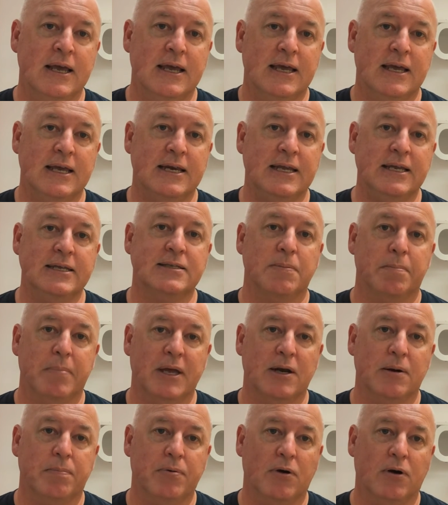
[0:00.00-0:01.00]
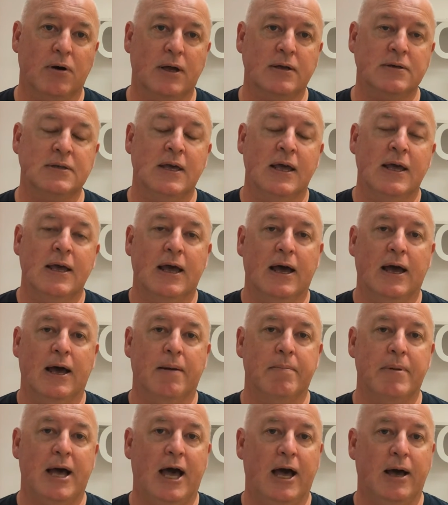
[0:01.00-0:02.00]
It is a better product.
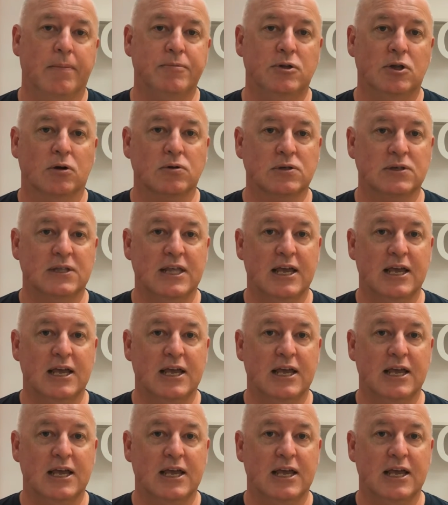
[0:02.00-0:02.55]
Hubdoc's